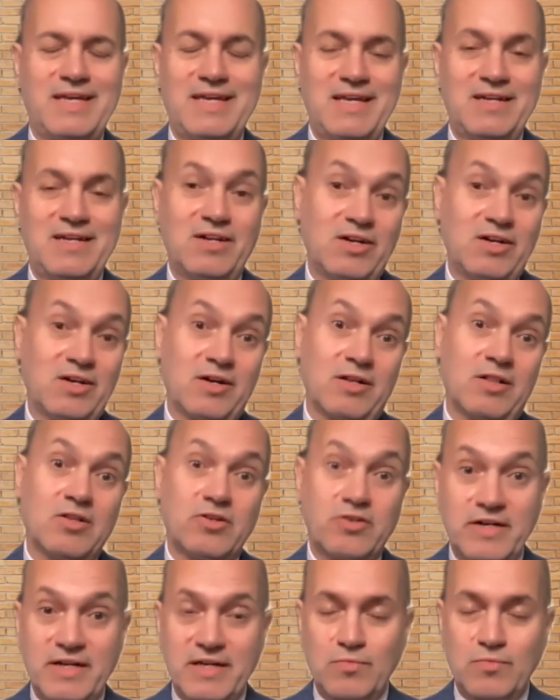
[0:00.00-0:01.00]
in an
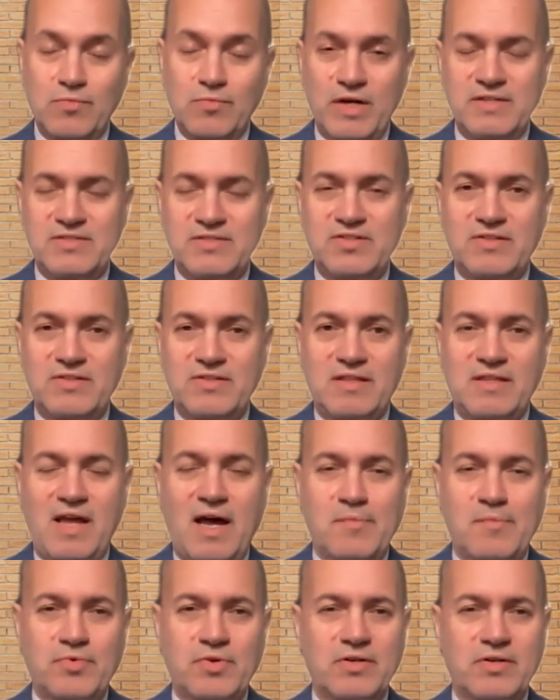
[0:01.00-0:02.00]
alerting way so that the
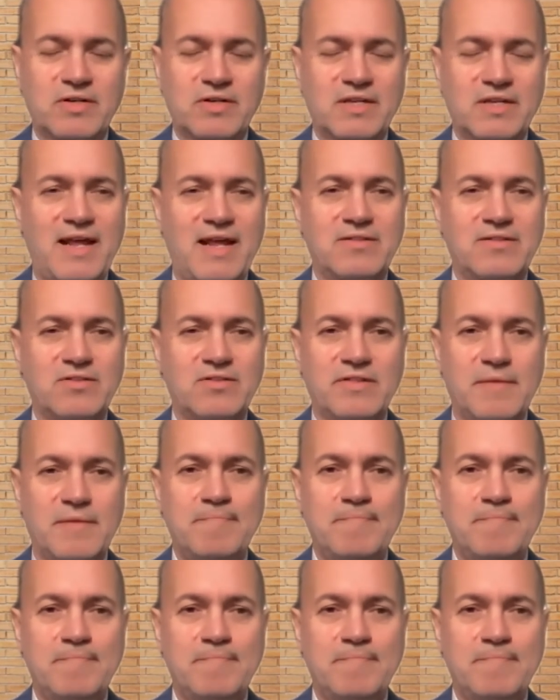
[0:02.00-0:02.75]
operator can handle